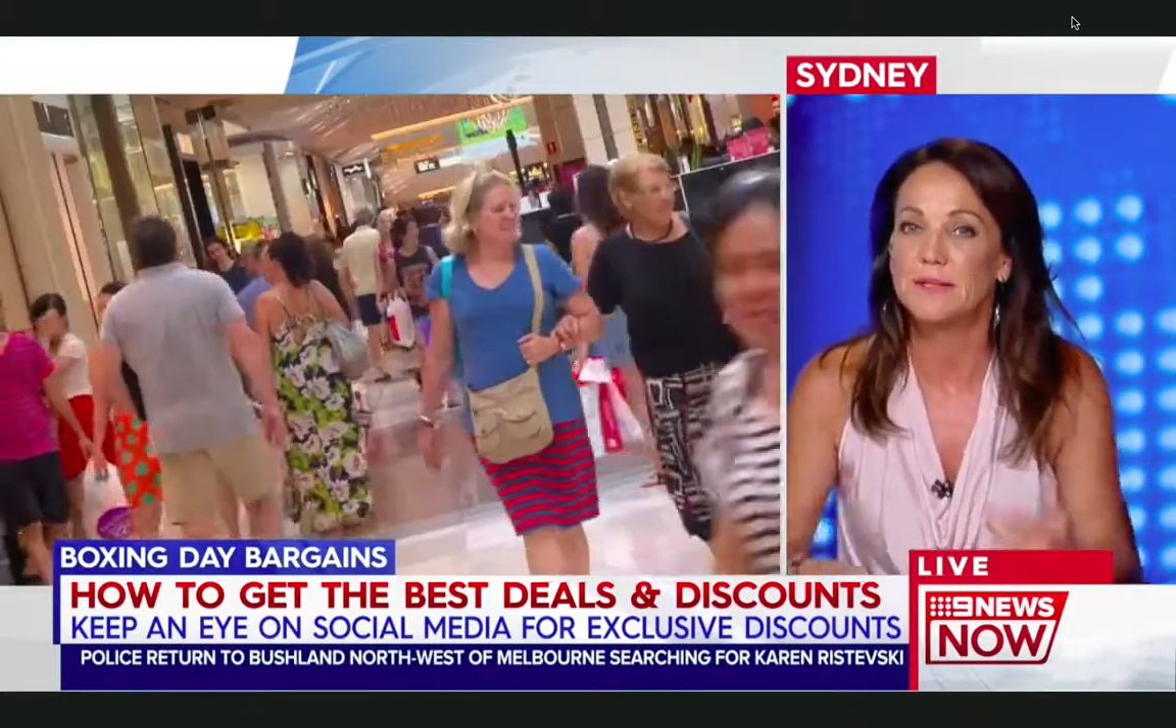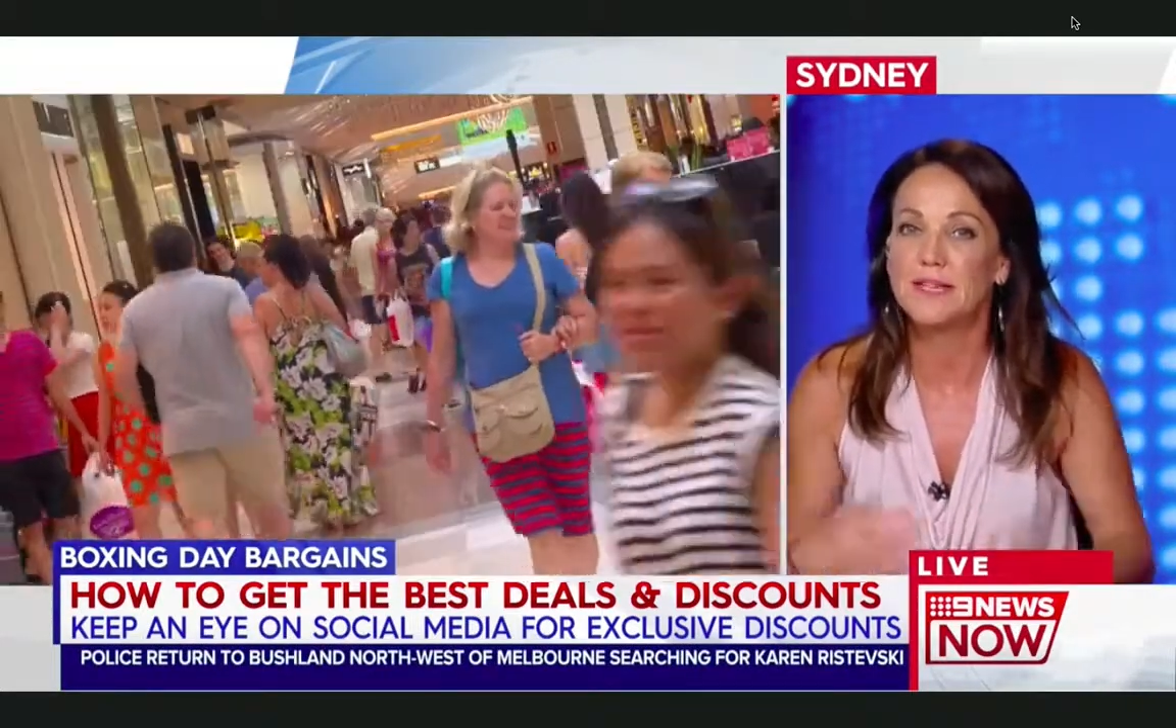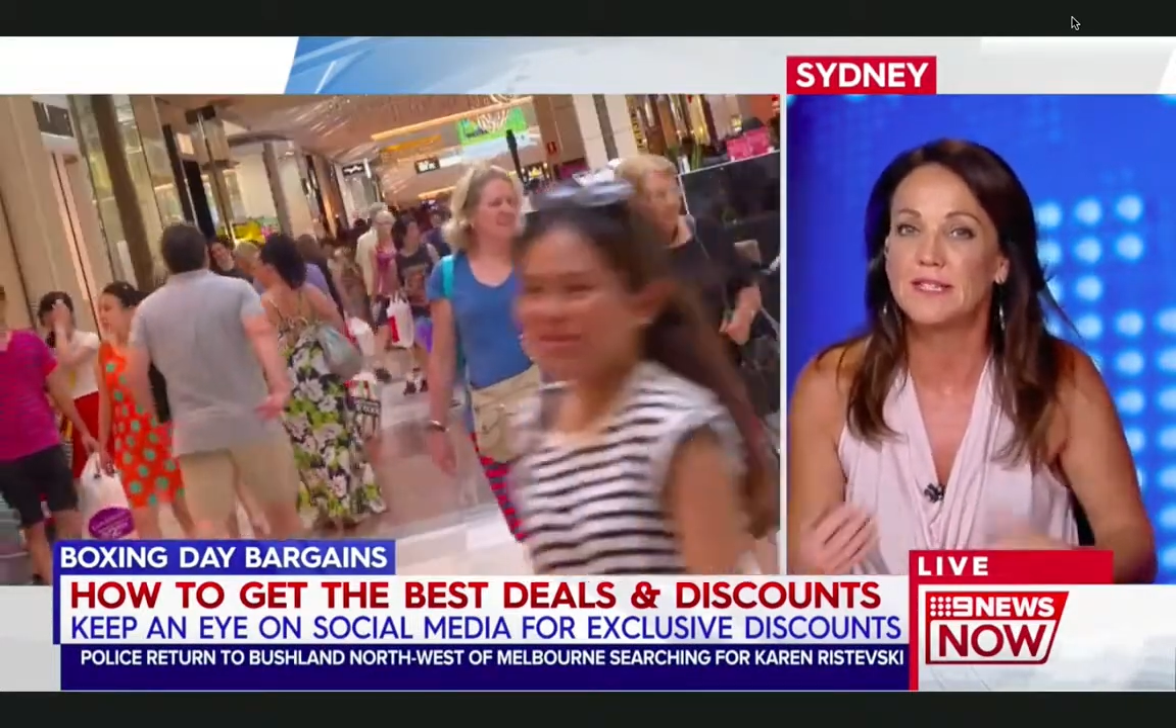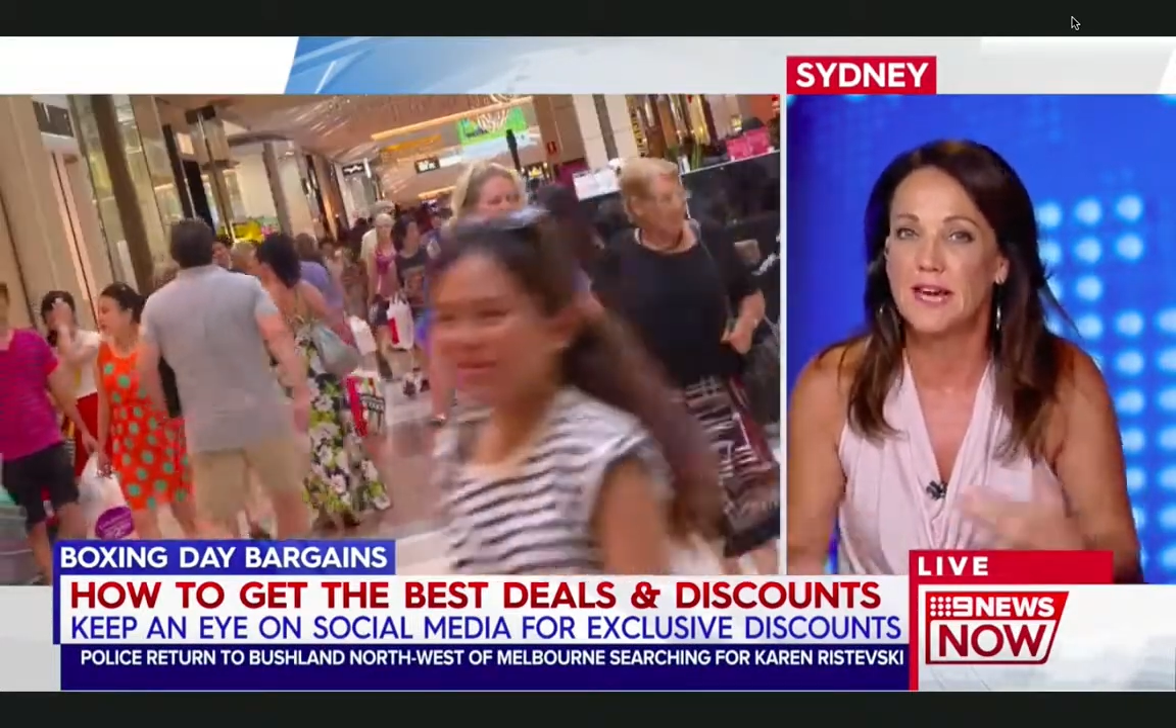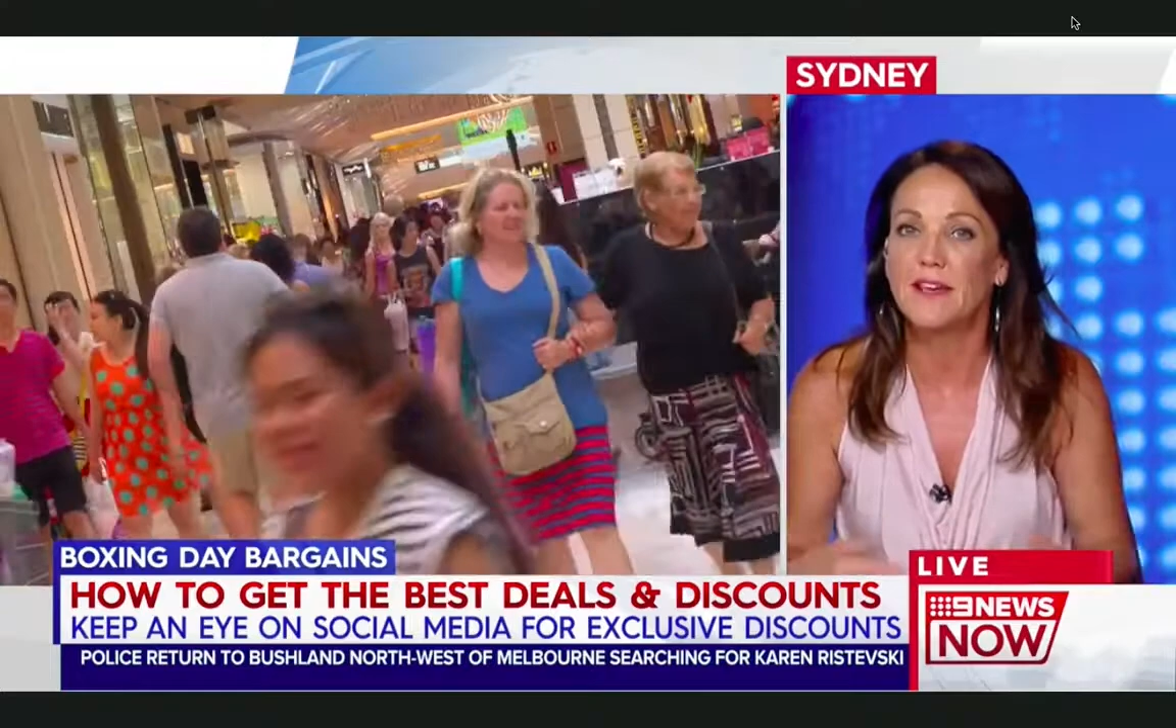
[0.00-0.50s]
they
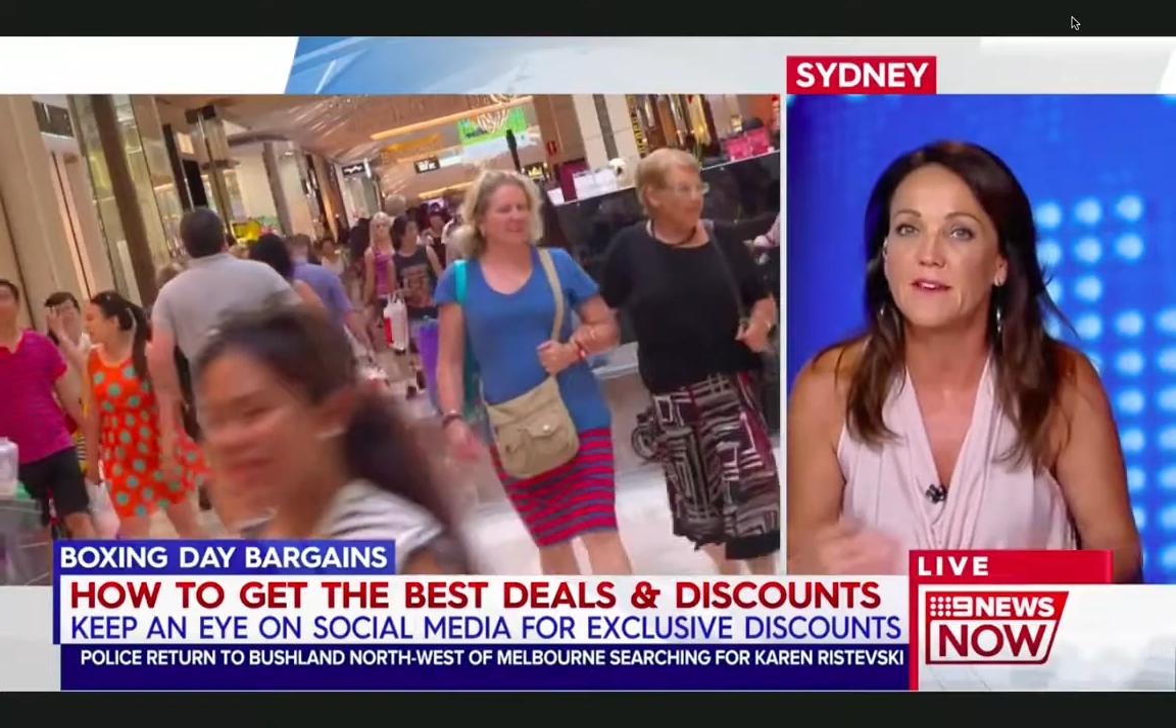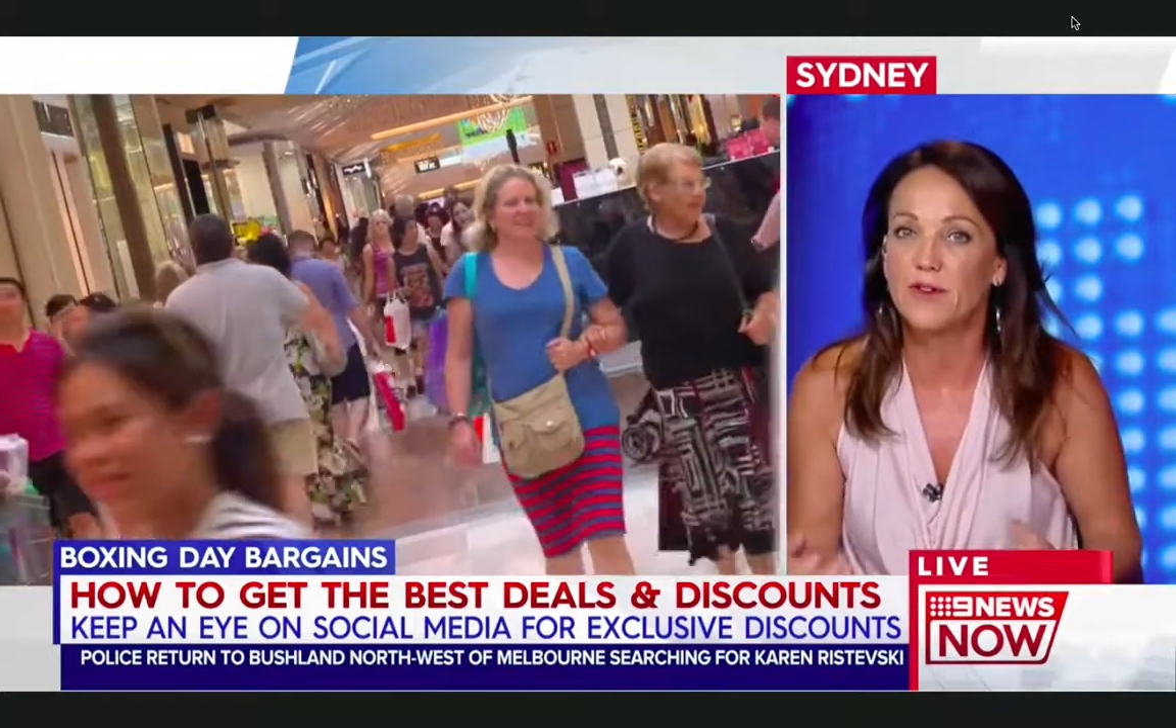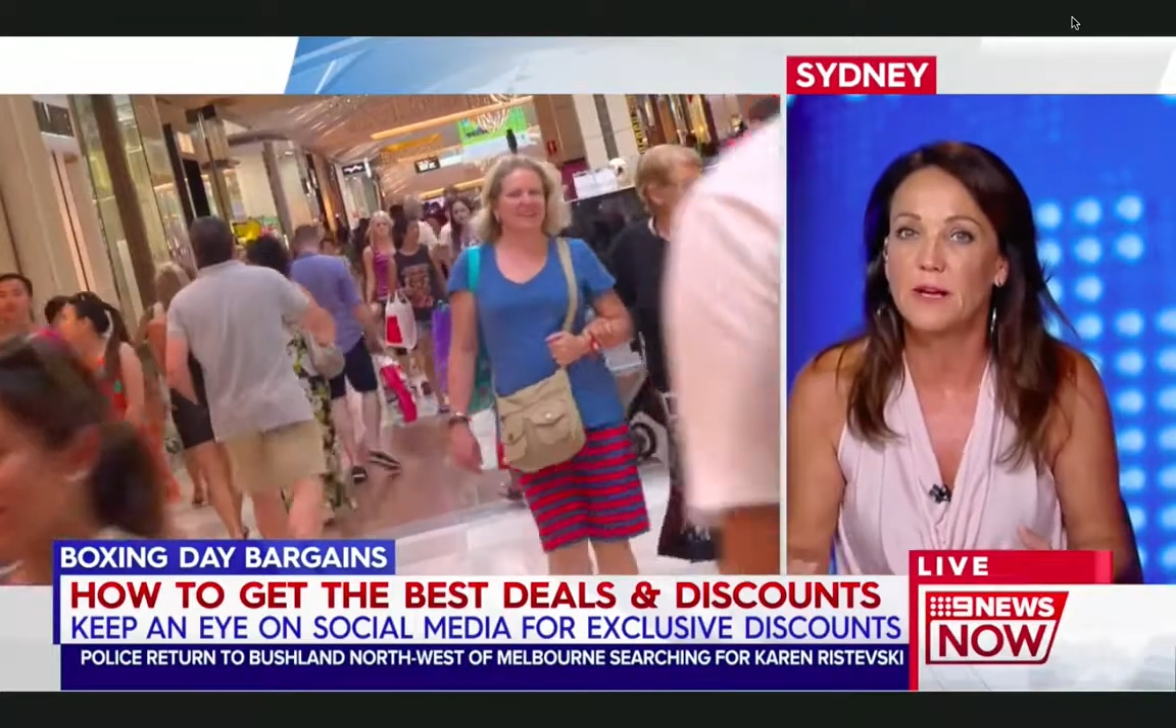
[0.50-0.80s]
stay there for a